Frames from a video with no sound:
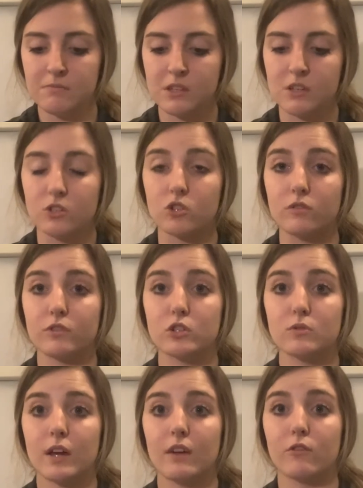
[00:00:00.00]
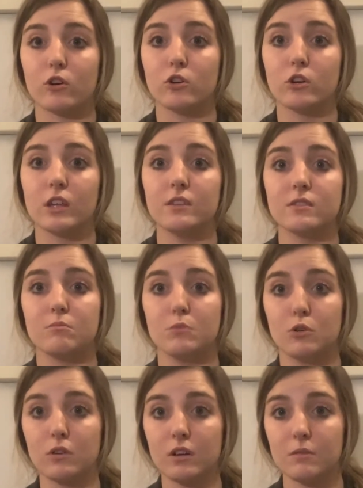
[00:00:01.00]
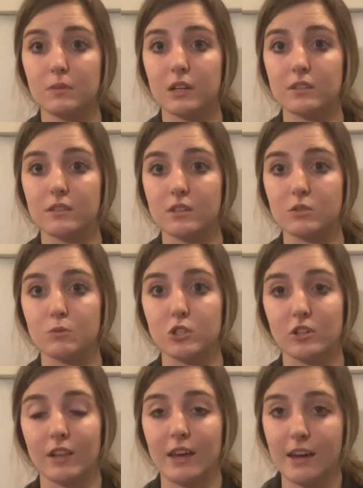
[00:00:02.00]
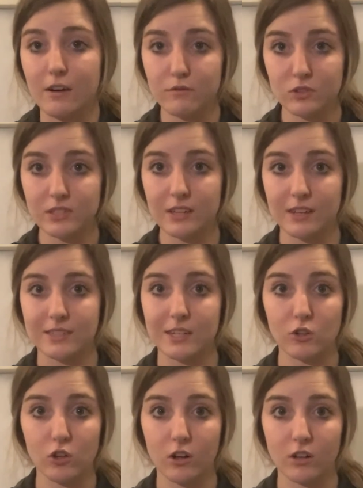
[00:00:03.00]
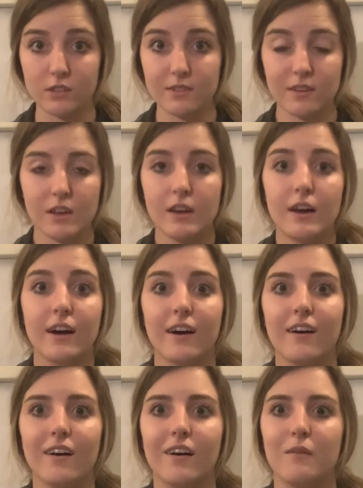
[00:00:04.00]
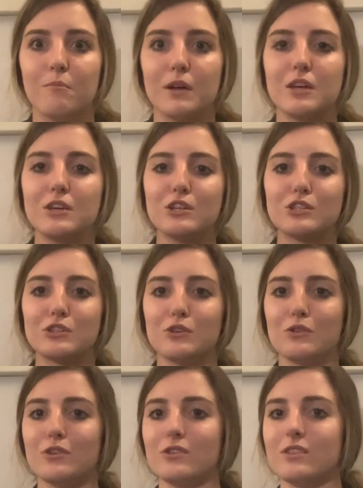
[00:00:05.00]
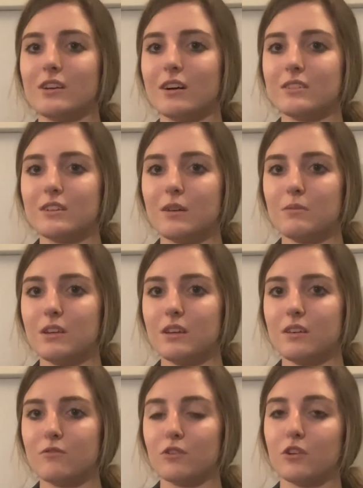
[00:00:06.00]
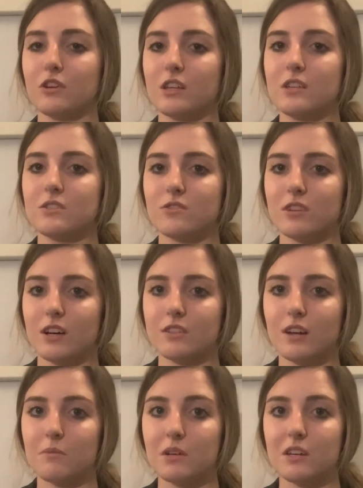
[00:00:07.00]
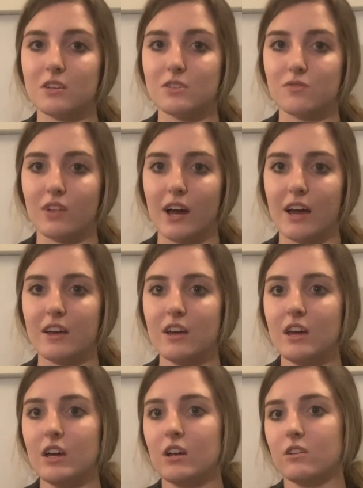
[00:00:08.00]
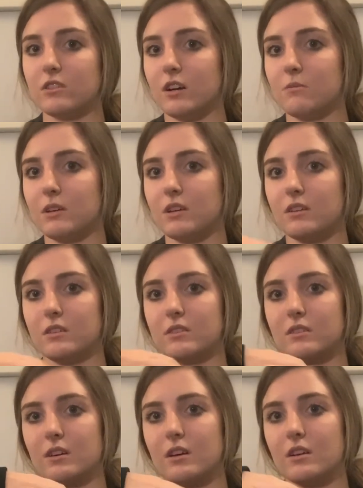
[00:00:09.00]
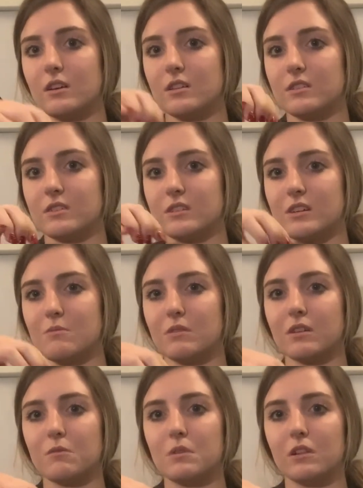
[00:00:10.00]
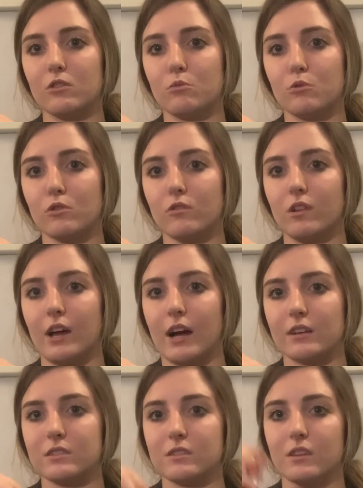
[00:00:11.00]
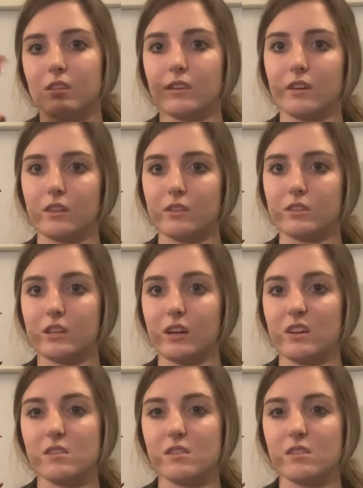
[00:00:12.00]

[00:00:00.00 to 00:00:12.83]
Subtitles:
So the first one I have are cookies and milk, because that's what you lay out for Santa Claus. So your non-dominant, for cookies, your non-dominant is flat. Your dominant is kind of in a C, but it can be a little more relaxed than like the tight